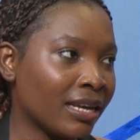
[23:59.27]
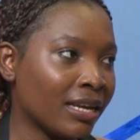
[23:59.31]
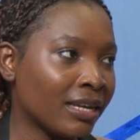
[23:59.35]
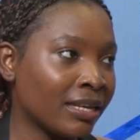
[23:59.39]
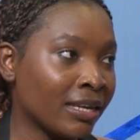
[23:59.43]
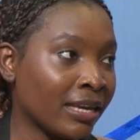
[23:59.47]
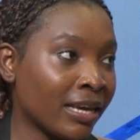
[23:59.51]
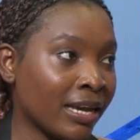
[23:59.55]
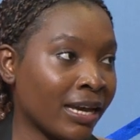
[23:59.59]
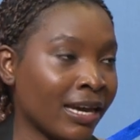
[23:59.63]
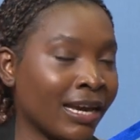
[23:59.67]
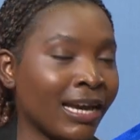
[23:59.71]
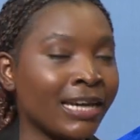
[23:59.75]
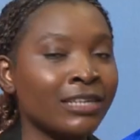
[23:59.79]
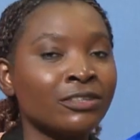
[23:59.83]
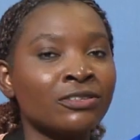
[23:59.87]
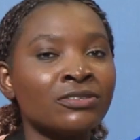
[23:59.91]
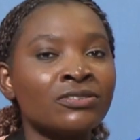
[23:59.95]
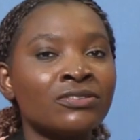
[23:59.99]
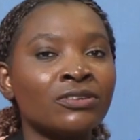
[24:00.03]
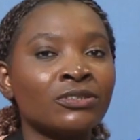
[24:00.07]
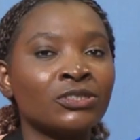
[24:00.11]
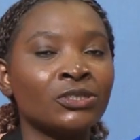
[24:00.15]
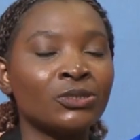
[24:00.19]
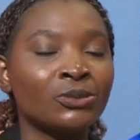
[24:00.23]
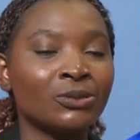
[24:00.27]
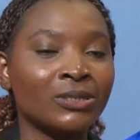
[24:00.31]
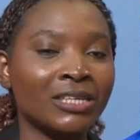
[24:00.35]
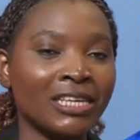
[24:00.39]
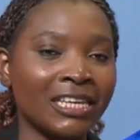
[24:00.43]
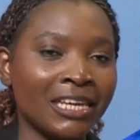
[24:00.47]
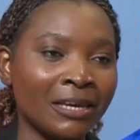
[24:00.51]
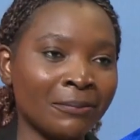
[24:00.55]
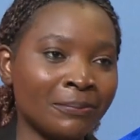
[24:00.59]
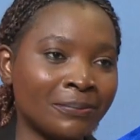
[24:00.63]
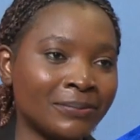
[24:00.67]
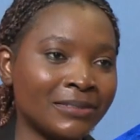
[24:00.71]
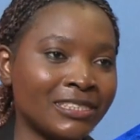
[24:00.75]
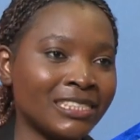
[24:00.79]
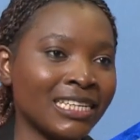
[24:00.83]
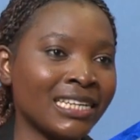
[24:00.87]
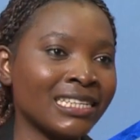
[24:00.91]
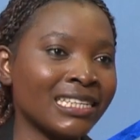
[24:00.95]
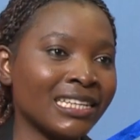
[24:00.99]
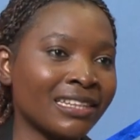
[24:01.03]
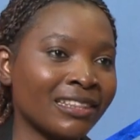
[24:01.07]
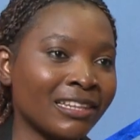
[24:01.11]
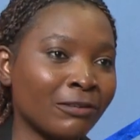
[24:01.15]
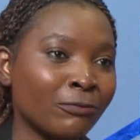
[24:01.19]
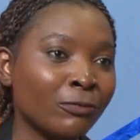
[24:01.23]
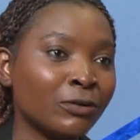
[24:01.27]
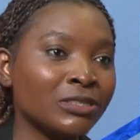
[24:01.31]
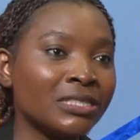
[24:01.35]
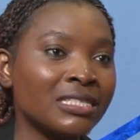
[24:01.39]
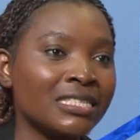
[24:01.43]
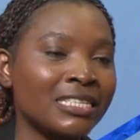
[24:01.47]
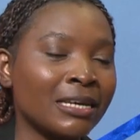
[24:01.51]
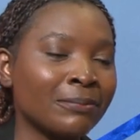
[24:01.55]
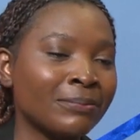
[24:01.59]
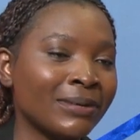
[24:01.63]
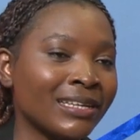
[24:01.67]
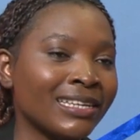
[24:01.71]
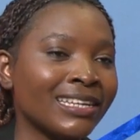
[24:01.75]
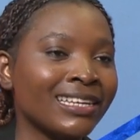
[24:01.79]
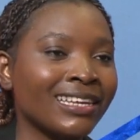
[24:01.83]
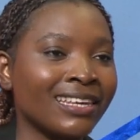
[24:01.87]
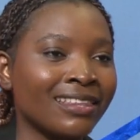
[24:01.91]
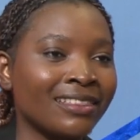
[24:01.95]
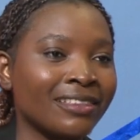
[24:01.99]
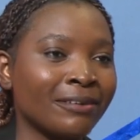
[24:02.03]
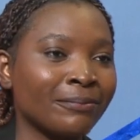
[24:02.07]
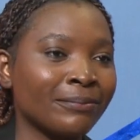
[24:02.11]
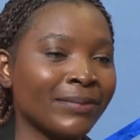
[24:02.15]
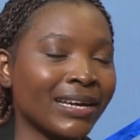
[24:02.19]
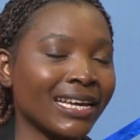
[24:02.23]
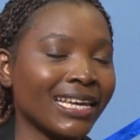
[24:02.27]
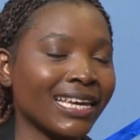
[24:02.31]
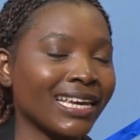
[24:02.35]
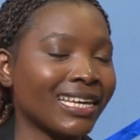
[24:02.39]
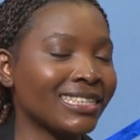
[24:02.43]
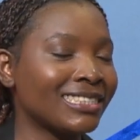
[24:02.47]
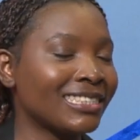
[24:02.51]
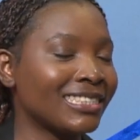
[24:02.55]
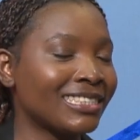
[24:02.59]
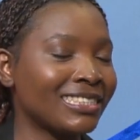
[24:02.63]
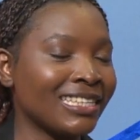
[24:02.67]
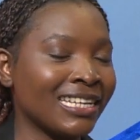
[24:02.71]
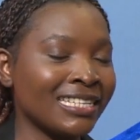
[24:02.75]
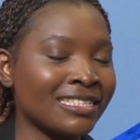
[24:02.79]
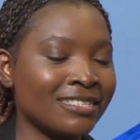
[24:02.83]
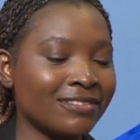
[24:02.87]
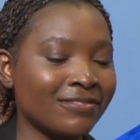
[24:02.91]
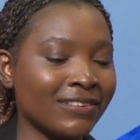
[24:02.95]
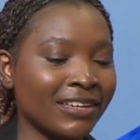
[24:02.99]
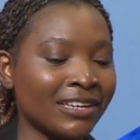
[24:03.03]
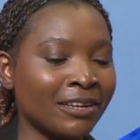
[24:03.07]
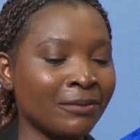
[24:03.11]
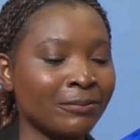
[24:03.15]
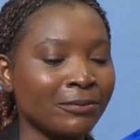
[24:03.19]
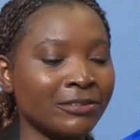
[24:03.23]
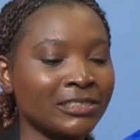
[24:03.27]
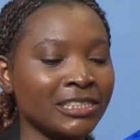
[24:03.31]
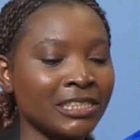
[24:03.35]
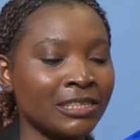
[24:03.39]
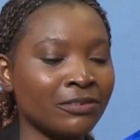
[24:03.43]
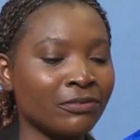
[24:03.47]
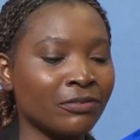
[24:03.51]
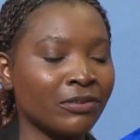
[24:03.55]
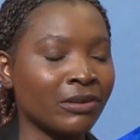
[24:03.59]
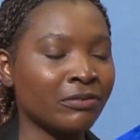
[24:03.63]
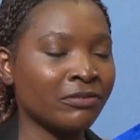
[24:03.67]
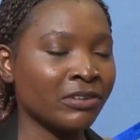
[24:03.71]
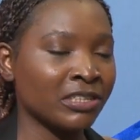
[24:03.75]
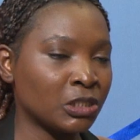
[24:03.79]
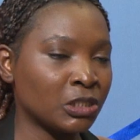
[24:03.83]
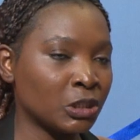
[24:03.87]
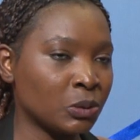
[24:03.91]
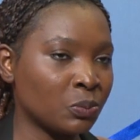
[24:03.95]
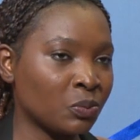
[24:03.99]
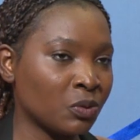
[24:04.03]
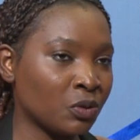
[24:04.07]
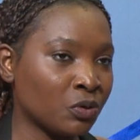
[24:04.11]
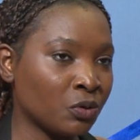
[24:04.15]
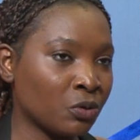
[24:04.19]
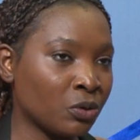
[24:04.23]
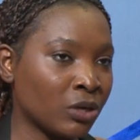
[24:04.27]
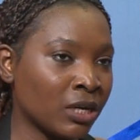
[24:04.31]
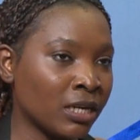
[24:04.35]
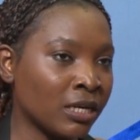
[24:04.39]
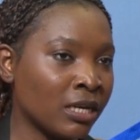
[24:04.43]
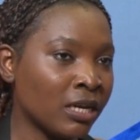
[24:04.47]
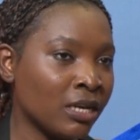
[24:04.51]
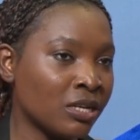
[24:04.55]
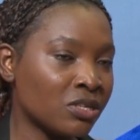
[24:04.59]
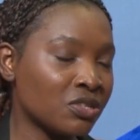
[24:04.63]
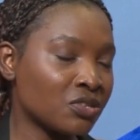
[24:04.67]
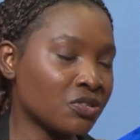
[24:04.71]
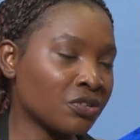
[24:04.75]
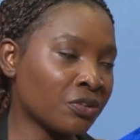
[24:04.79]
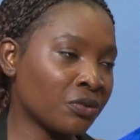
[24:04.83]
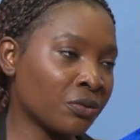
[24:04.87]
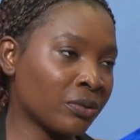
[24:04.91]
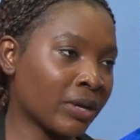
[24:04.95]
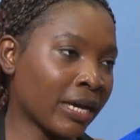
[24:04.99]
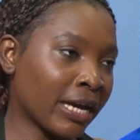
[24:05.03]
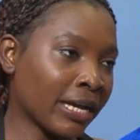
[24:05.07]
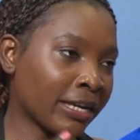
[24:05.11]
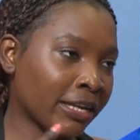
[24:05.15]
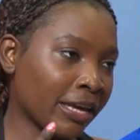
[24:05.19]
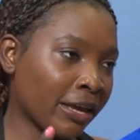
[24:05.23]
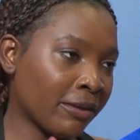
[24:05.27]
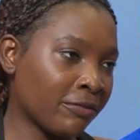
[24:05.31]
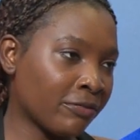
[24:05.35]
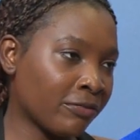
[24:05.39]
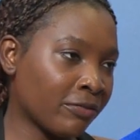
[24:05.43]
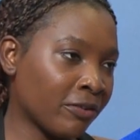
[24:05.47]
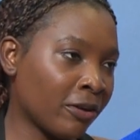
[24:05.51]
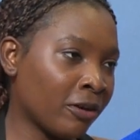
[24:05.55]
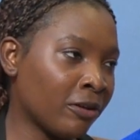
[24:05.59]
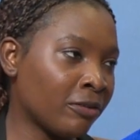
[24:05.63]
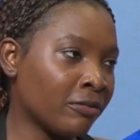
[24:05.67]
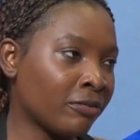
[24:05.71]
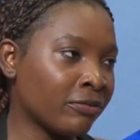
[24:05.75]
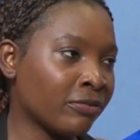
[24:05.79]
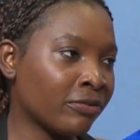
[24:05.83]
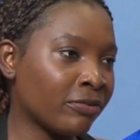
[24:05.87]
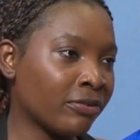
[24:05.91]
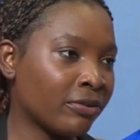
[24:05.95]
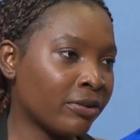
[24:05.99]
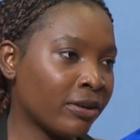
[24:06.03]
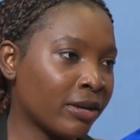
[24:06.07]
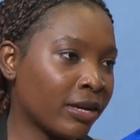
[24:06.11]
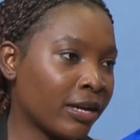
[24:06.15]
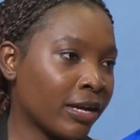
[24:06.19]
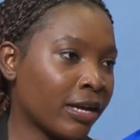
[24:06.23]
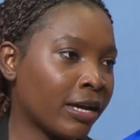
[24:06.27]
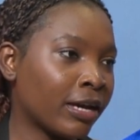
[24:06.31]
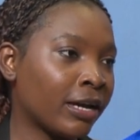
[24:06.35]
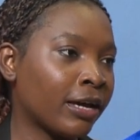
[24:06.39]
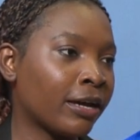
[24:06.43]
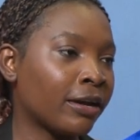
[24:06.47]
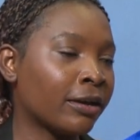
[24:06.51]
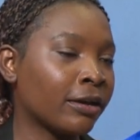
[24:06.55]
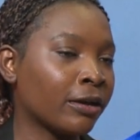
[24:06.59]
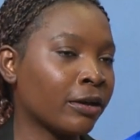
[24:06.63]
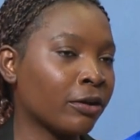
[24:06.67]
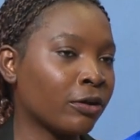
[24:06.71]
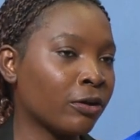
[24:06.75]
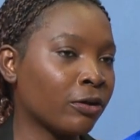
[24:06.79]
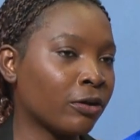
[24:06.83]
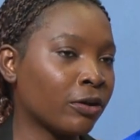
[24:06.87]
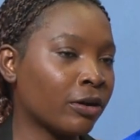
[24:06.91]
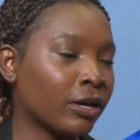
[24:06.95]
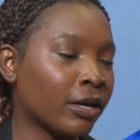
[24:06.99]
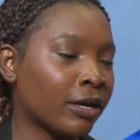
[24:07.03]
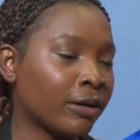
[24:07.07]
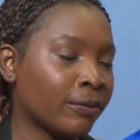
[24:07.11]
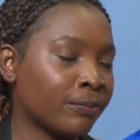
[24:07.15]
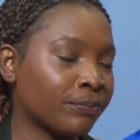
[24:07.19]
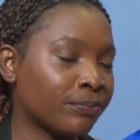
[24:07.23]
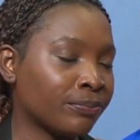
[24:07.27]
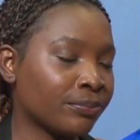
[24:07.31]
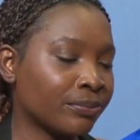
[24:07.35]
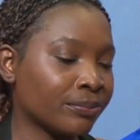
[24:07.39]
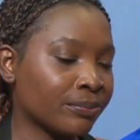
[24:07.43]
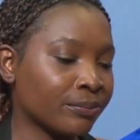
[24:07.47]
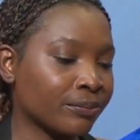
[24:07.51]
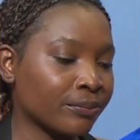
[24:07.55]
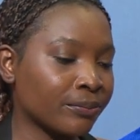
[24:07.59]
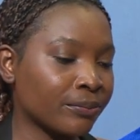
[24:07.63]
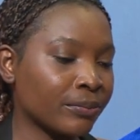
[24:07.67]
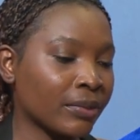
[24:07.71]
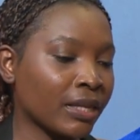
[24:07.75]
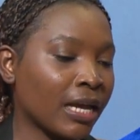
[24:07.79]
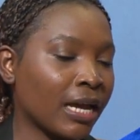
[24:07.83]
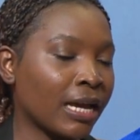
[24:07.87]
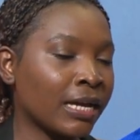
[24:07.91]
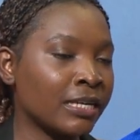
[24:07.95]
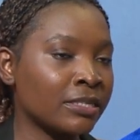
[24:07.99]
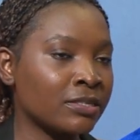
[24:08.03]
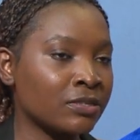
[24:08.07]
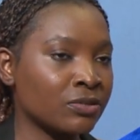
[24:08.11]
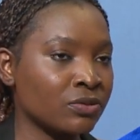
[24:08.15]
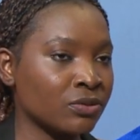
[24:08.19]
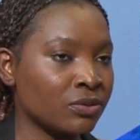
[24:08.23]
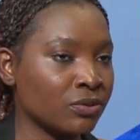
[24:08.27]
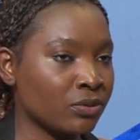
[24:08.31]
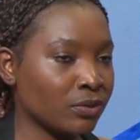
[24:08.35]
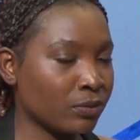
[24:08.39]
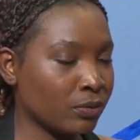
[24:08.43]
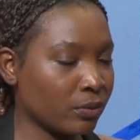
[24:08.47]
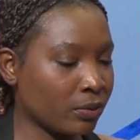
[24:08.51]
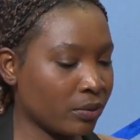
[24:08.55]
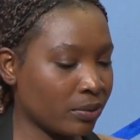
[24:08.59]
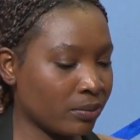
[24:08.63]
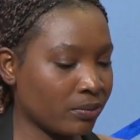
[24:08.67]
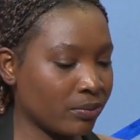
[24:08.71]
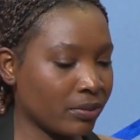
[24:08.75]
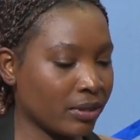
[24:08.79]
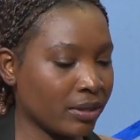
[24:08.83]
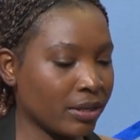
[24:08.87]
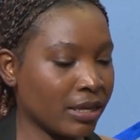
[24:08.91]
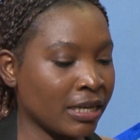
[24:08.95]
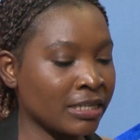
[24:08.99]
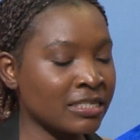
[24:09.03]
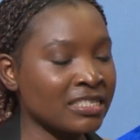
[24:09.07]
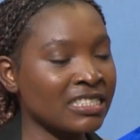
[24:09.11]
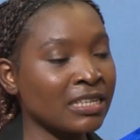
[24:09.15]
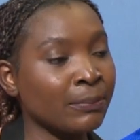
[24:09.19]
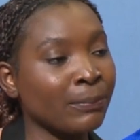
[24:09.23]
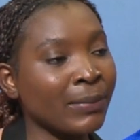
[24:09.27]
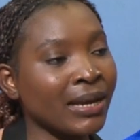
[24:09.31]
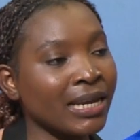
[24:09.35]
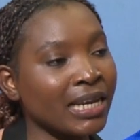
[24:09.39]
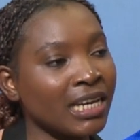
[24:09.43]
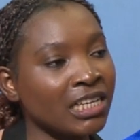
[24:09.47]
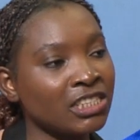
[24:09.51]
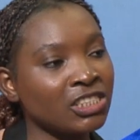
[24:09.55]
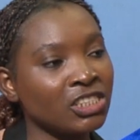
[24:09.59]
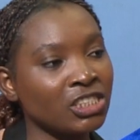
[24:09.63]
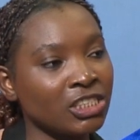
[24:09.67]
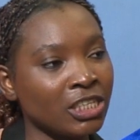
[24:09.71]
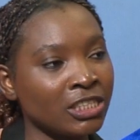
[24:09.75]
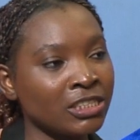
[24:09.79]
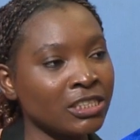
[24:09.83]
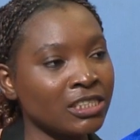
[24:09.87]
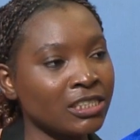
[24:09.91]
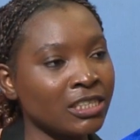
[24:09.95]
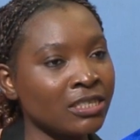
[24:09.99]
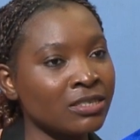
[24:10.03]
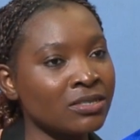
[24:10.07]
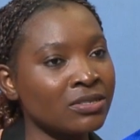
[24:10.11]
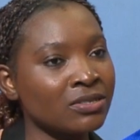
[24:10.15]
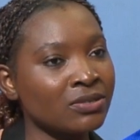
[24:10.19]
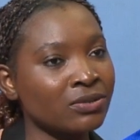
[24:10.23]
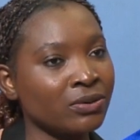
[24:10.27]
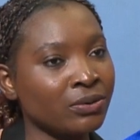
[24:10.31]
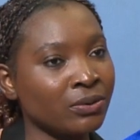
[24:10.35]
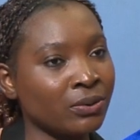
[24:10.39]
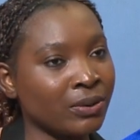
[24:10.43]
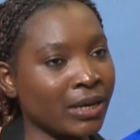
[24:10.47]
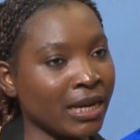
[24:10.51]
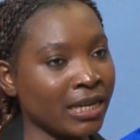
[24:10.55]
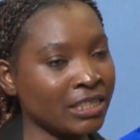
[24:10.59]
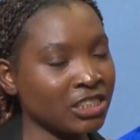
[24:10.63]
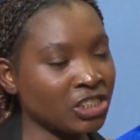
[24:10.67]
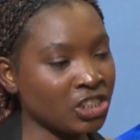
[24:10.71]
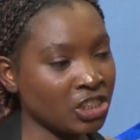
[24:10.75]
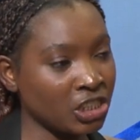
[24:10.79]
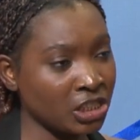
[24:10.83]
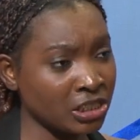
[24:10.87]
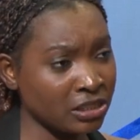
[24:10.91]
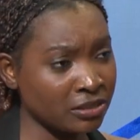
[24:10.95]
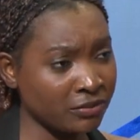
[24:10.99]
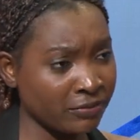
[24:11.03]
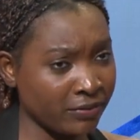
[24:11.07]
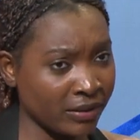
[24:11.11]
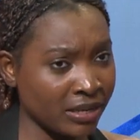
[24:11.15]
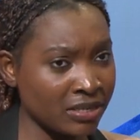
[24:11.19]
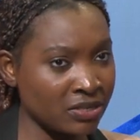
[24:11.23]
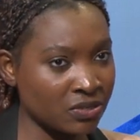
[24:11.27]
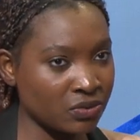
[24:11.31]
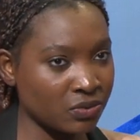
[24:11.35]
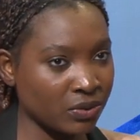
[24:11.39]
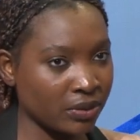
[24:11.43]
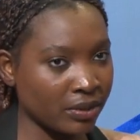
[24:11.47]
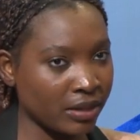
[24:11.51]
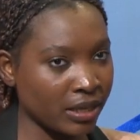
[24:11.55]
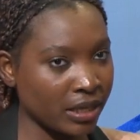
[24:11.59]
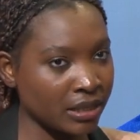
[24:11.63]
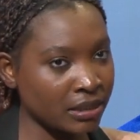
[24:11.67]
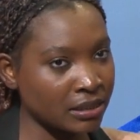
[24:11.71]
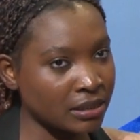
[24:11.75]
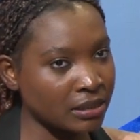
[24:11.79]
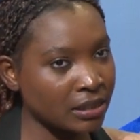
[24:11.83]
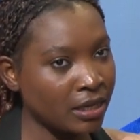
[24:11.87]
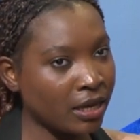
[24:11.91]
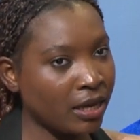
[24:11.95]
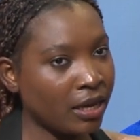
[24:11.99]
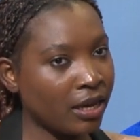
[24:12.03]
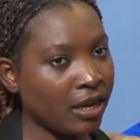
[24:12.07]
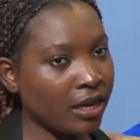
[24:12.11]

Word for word: Yeah, and also to keep trending what's happening in the market. That's very important for entrepreneur so you can evolve uh, um, as as the market changes, so you can change fast with it.